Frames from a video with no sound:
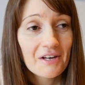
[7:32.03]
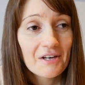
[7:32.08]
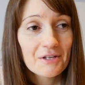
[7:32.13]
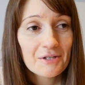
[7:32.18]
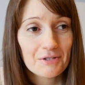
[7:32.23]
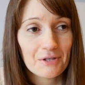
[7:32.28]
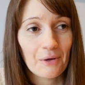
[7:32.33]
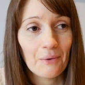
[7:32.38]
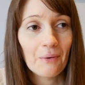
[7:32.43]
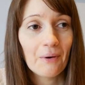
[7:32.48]

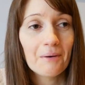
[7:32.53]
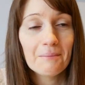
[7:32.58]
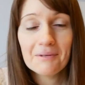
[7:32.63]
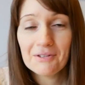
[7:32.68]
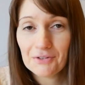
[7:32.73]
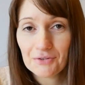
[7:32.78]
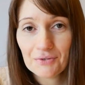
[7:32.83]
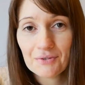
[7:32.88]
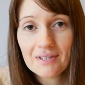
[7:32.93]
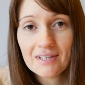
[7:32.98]
So I'm
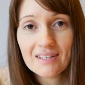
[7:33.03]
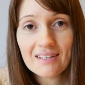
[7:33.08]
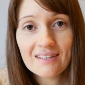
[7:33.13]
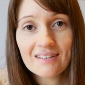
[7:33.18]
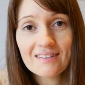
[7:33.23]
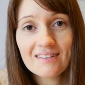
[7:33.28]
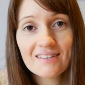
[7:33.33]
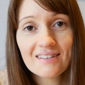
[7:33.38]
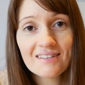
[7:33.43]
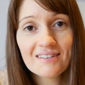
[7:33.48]

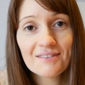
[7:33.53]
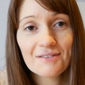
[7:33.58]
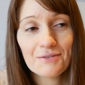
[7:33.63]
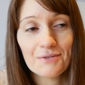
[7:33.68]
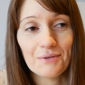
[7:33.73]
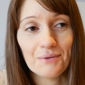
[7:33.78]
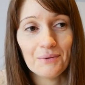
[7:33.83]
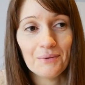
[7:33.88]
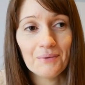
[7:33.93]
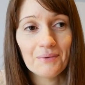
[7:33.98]
intrigued
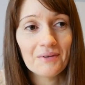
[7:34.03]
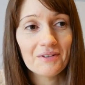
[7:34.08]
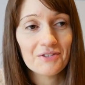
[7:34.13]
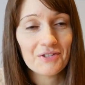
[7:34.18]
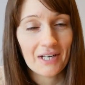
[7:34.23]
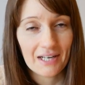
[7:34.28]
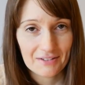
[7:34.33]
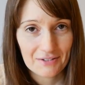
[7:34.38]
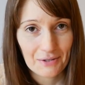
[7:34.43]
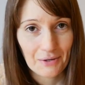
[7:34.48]
to
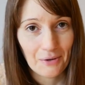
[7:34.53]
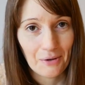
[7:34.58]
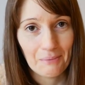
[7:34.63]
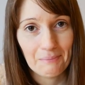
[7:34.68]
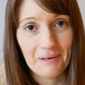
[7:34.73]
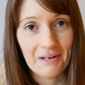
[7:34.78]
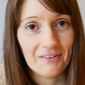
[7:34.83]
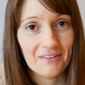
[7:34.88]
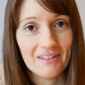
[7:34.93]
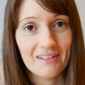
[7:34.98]
chat to her
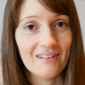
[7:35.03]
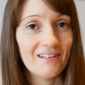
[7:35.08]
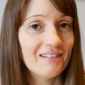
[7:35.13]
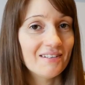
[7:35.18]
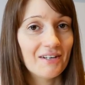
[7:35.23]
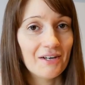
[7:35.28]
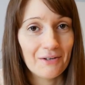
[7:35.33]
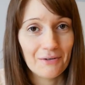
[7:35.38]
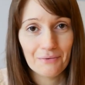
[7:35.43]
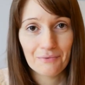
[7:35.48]
about it and
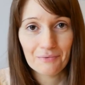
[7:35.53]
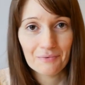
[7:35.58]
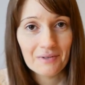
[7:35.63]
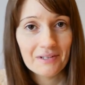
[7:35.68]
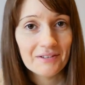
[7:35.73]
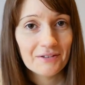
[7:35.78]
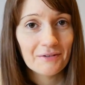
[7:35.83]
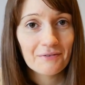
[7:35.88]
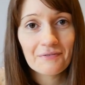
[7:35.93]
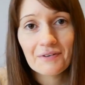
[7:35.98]
kind of
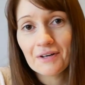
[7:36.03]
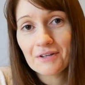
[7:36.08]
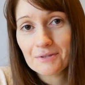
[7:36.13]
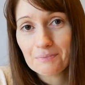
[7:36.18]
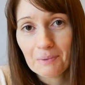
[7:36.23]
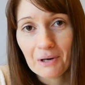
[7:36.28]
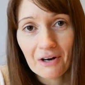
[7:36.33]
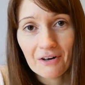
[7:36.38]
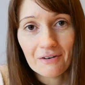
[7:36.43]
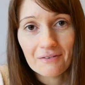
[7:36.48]
read the first
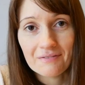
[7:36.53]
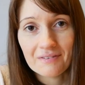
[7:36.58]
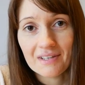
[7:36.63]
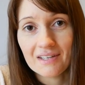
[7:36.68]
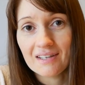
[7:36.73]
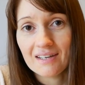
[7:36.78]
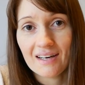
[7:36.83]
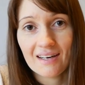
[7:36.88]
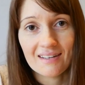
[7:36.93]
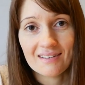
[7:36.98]
part of
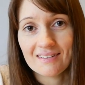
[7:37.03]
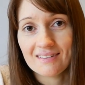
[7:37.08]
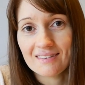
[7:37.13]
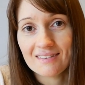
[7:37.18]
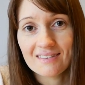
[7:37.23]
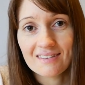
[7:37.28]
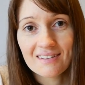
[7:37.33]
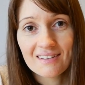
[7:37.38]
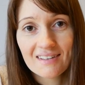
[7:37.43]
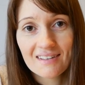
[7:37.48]
it and,
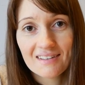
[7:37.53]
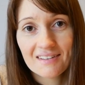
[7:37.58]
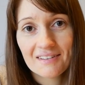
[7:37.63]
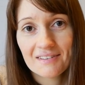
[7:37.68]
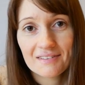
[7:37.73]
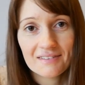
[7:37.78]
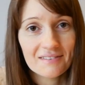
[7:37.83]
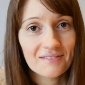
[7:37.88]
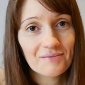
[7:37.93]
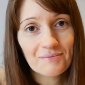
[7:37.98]

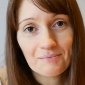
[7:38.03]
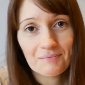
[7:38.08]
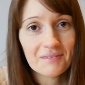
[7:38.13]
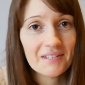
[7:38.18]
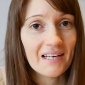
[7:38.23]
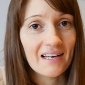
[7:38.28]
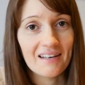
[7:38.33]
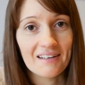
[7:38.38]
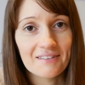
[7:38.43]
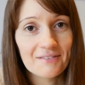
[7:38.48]

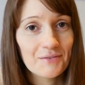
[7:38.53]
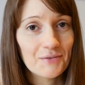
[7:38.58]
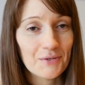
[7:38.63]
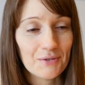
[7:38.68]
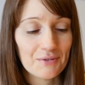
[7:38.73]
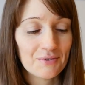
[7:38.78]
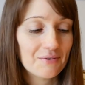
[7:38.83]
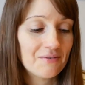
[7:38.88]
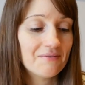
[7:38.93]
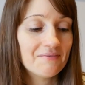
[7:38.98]
yeah,
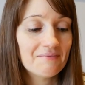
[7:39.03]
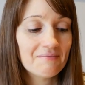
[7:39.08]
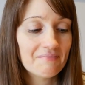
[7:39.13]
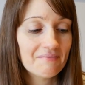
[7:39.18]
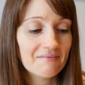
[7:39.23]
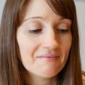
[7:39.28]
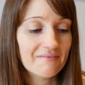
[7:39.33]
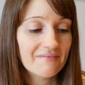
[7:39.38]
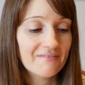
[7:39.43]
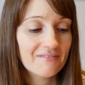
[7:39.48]
just
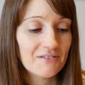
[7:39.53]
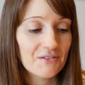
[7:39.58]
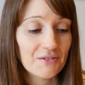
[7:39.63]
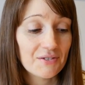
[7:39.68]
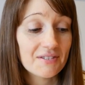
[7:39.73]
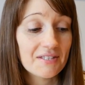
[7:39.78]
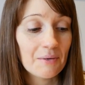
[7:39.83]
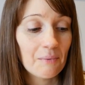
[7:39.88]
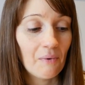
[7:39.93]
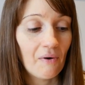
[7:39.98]

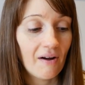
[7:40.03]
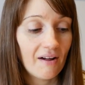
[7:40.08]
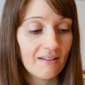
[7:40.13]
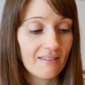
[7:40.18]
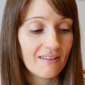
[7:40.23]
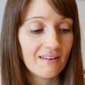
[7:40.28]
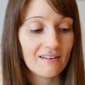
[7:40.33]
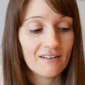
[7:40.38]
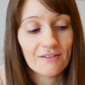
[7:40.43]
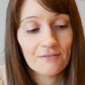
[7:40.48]
see what I
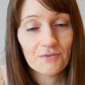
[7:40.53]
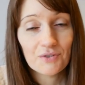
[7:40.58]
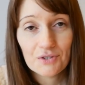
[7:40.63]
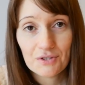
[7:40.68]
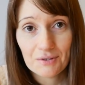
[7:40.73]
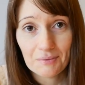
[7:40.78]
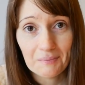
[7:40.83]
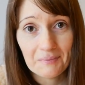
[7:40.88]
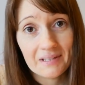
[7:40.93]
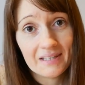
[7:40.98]
think of
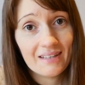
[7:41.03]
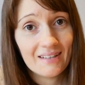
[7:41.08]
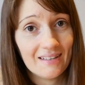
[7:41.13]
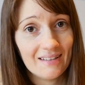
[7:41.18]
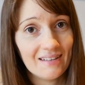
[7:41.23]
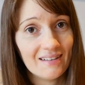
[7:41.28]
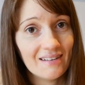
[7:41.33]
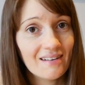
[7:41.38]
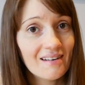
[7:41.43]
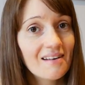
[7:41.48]
just the
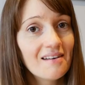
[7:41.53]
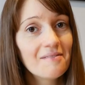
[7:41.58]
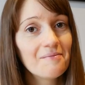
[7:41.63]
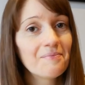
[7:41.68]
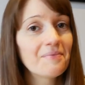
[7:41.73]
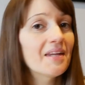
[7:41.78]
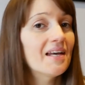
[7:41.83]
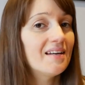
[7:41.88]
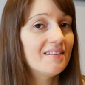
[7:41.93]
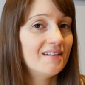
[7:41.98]
beginning
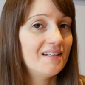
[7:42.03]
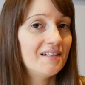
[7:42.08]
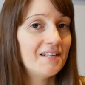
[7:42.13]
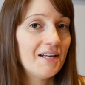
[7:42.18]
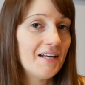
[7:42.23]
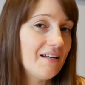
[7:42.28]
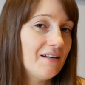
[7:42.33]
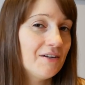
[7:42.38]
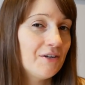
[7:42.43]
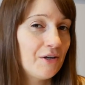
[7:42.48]
and then
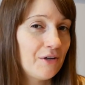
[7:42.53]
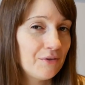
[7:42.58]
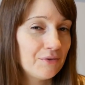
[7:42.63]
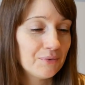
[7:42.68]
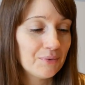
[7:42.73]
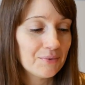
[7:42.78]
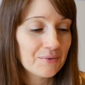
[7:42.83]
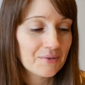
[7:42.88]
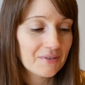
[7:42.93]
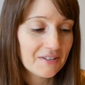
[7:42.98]
hear her
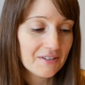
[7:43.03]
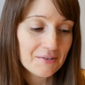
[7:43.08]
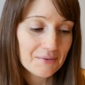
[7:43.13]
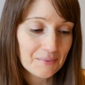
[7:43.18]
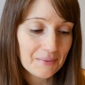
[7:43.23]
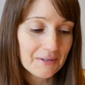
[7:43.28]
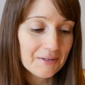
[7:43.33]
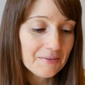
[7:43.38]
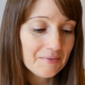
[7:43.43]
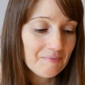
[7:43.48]
thoughts on it as
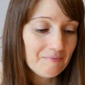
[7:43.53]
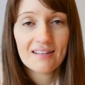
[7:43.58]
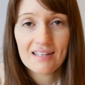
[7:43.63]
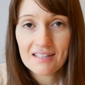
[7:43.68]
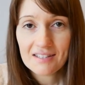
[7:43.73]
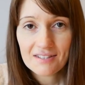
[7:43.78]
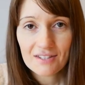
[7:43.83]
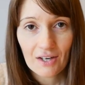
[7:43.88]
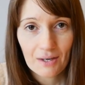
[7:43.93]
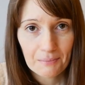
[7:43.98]
well.
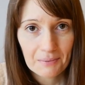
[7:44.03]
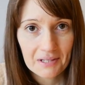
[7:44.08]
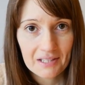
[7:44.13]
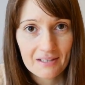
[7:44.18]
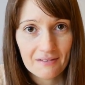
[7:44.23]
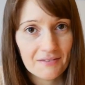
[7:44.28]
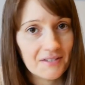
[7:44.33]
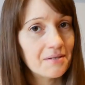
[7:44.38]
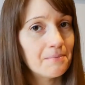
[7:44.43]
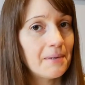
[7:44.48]
This, I
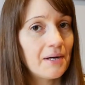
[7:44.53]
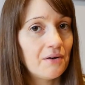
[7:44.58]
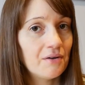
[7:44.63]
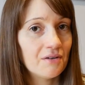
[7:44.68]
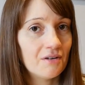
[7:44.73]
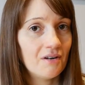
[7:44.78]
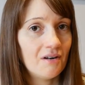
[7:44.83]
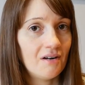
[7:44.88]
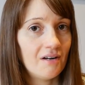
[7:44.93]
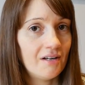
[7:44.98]
believe, is about a
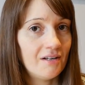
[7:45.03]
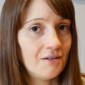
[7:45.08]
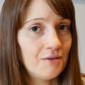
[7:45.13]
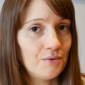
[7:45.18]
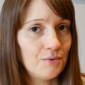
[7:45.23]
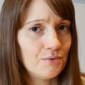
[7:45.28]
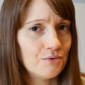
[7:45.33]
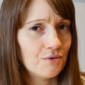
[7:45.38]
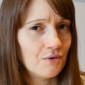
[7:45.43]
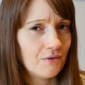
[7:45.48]
guy
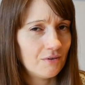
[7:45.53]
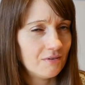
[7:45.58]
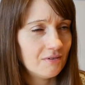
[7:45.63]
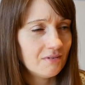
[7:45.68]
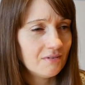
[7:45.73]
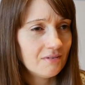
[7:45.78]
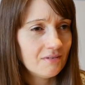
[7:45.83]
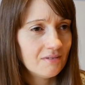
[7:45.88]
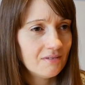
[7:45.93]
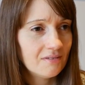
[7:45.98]
who's
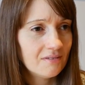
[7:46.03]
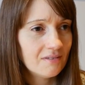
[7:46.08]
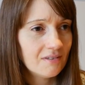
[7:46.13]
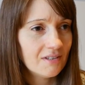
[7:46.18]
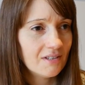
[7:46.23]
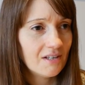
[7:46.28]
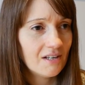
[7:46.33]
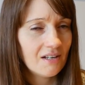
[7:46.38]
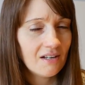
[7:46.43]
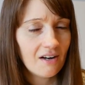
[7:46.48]
on
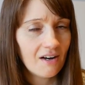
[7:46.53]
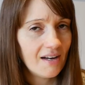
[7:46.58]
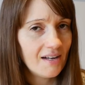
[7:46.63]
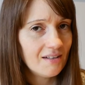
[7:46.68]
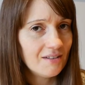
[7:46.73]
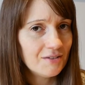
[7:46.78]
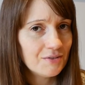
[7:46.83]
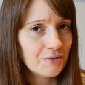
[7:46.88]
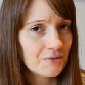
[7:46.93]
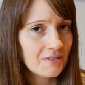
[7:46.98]
an
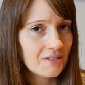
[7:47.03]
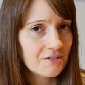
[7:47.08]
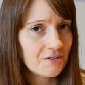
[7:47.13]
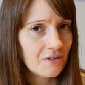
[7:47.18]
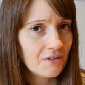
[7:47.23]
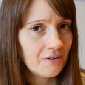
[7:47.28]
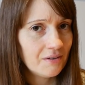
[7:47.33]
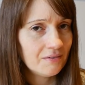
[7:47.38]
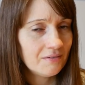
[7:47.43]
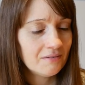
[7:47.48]
island on his
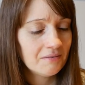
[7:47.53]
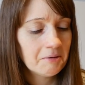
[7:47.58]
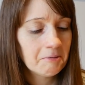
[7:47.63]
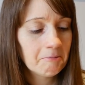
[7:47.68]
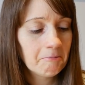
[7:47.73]
own.